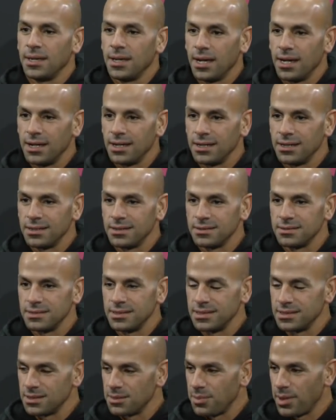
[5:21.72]
uh,
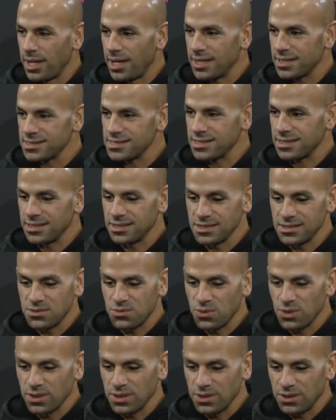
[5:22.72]
in the box. He's
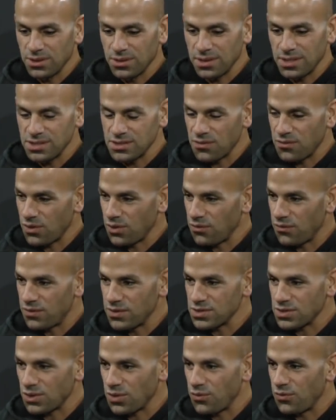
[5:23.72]
really good. He's a very
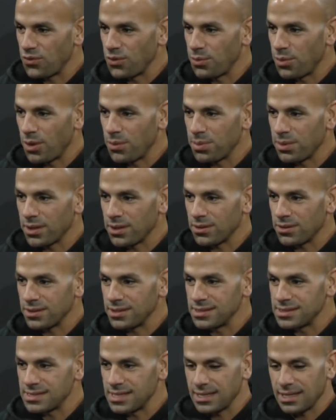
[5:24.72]
physical football player.
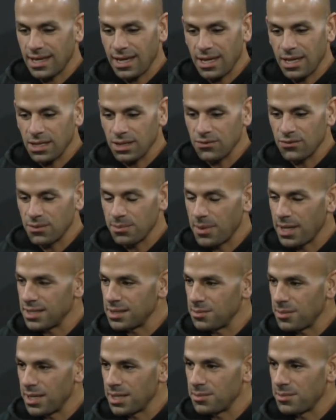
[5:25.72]
He's a hell of a
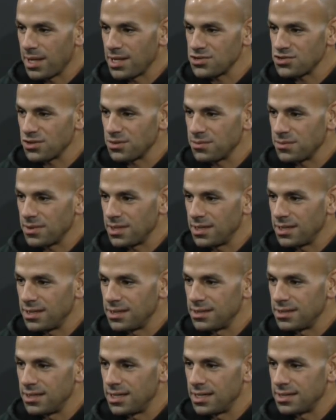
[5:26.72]
man-to-man matchup
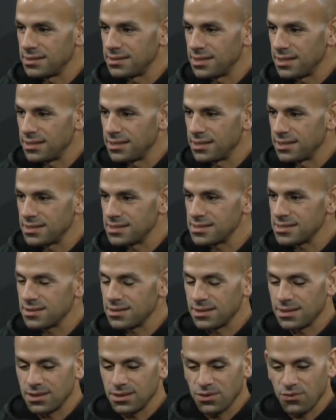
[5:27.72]
uh, on tight ends.
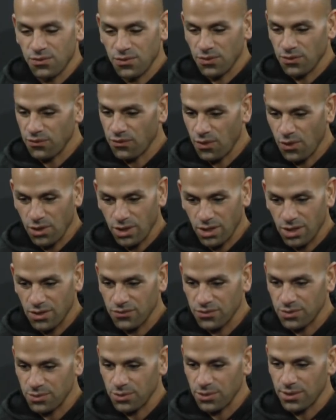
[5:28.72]
Uh, you feel very
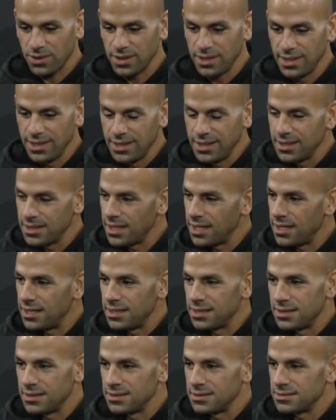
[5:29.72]
comfortable
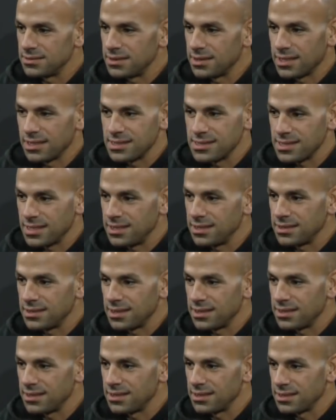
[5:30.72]
uh, against any
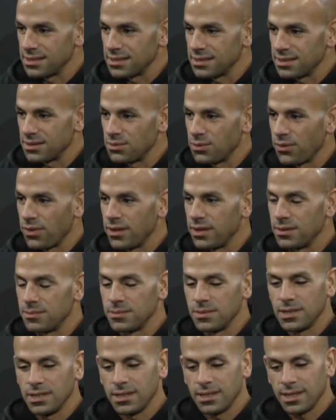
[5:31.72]
tight end in the league with him,
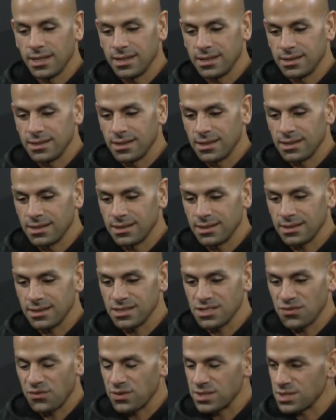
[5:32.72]
and uh,
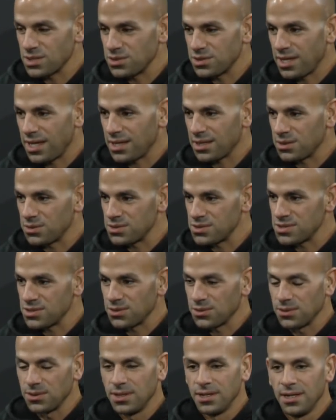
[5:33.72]
he's a physical tackler.
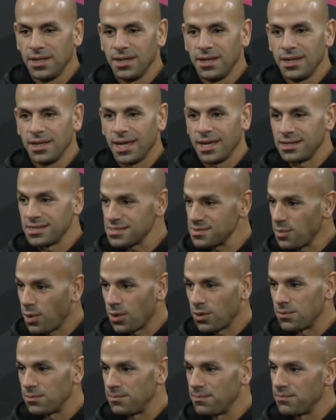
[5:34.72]
So, and he's
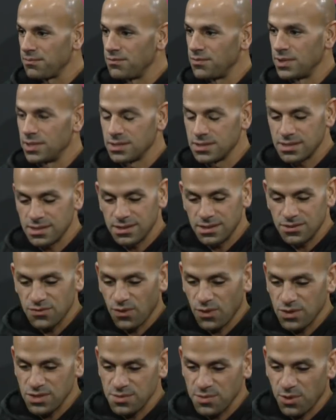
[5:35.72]
smart. He is. He's
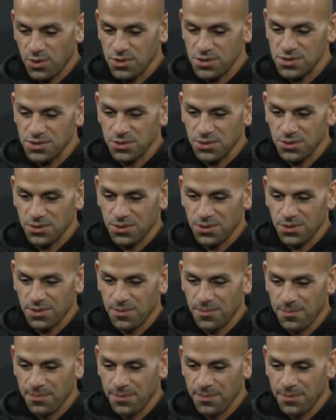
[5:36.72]
very smart. So you're.